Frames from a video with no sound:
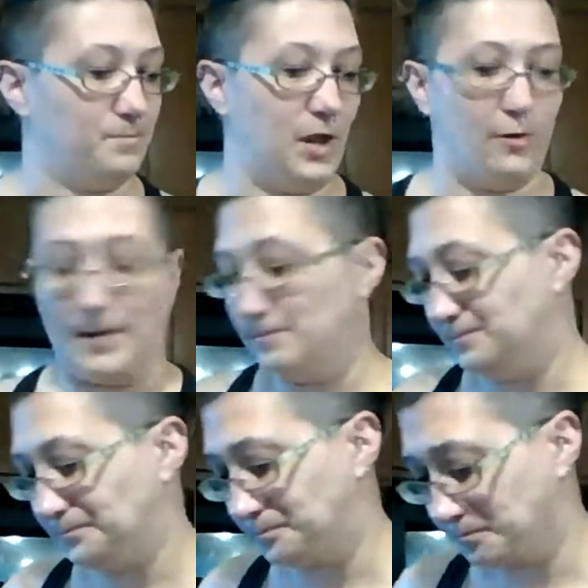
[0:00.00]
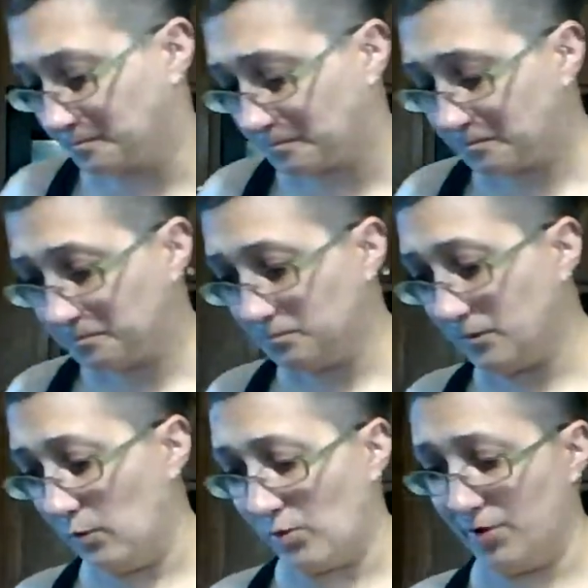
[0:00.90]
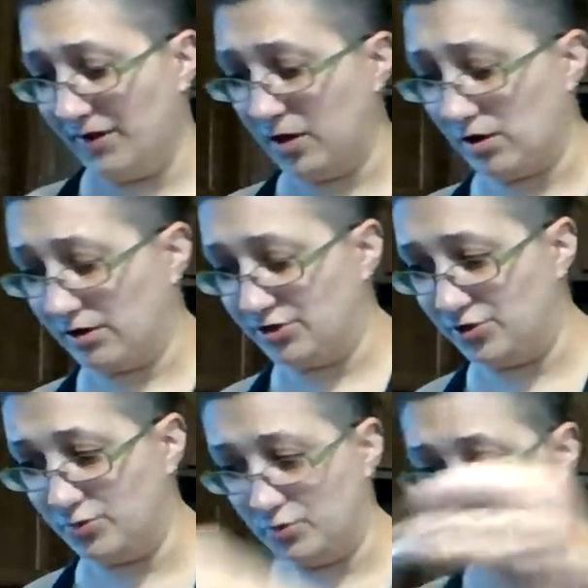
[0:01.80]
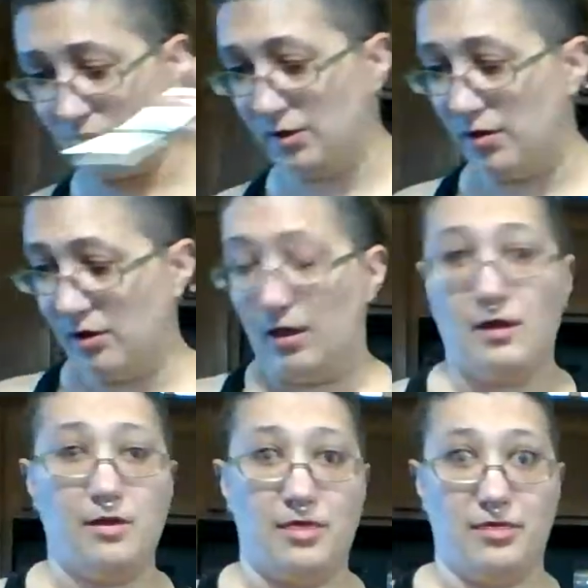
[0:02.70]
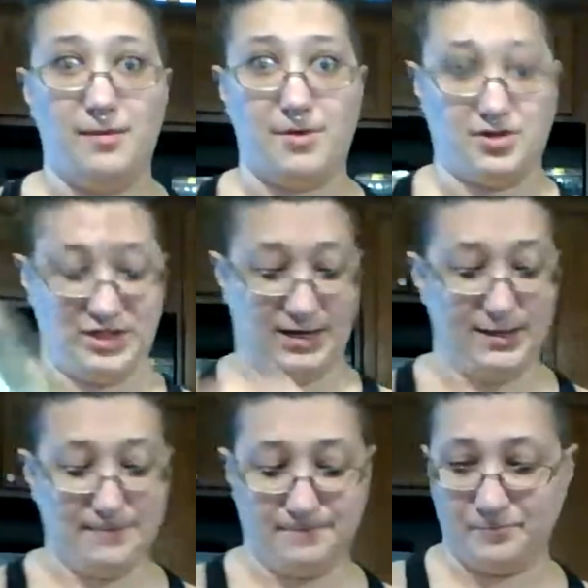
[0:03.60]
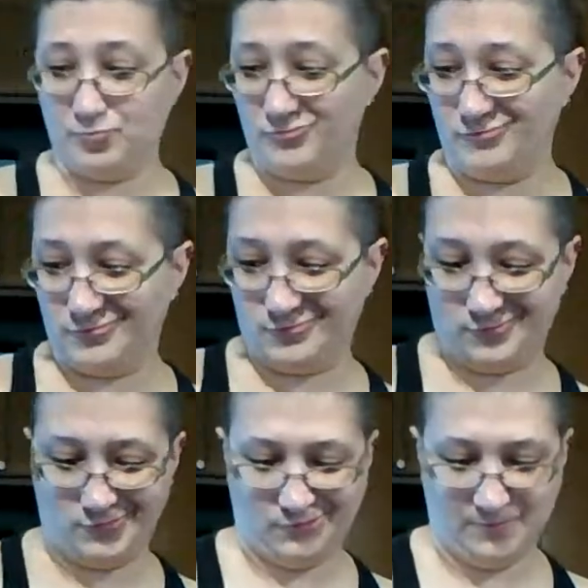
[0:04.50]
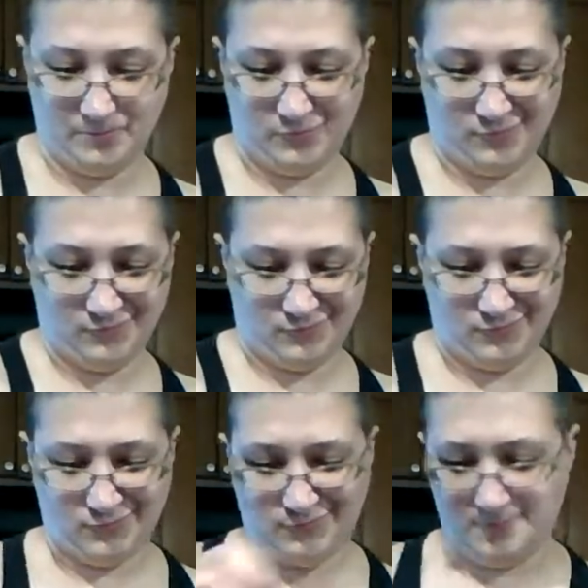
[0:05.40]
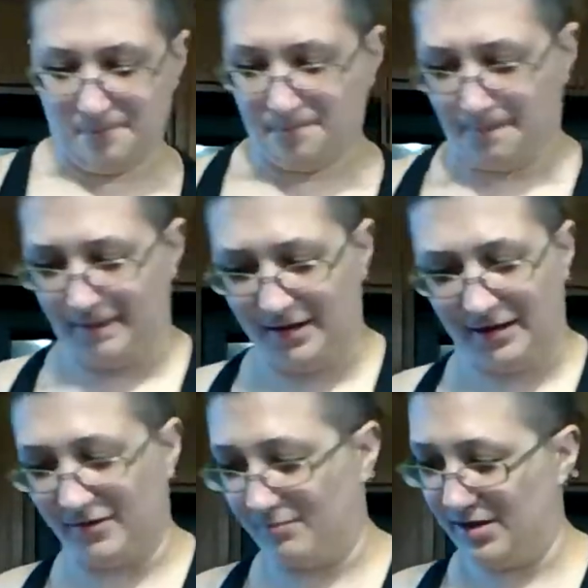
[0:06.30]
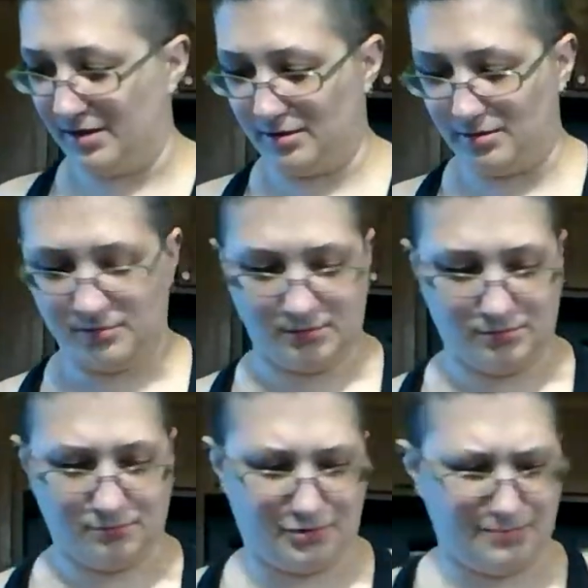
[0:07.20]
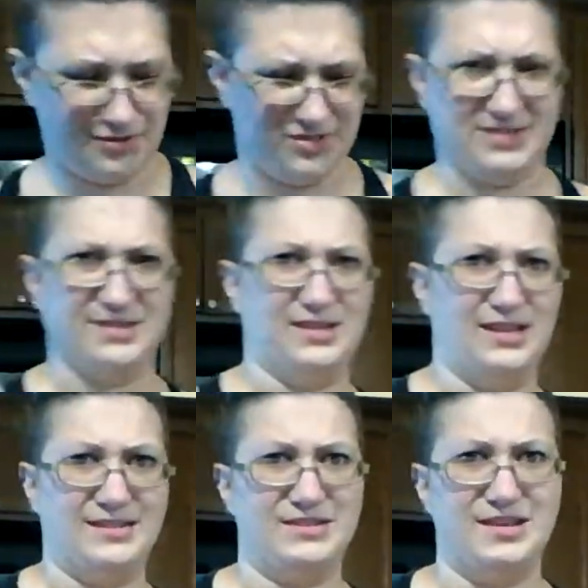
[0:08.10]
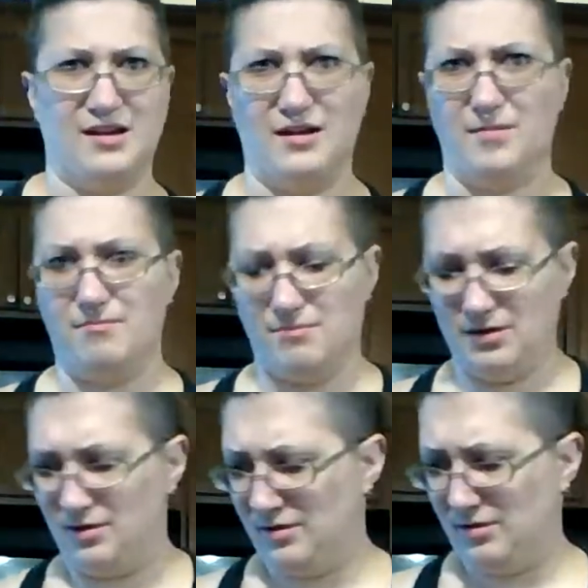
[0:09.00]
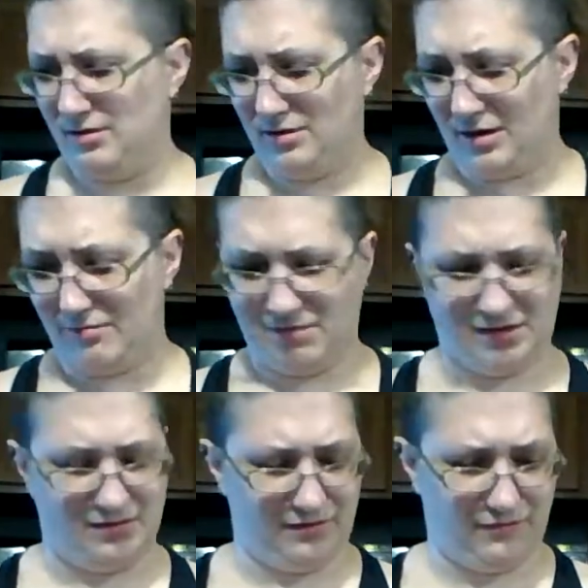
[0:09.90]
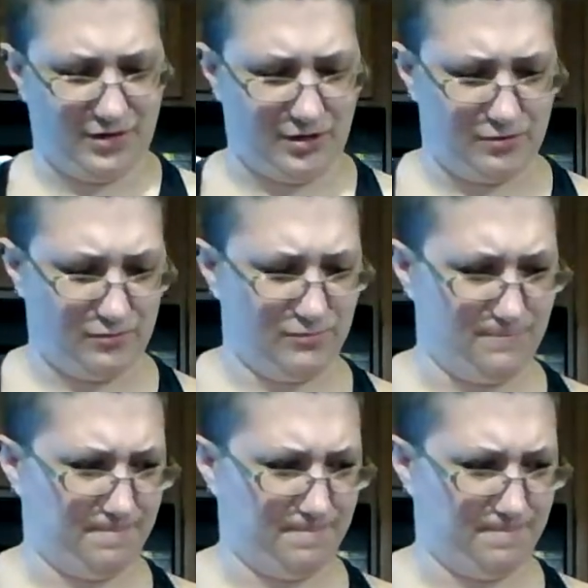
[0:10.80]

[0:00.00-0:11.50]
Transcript: Okay, we're moving on to the Martini. It has been pretty much since the last time I made this video.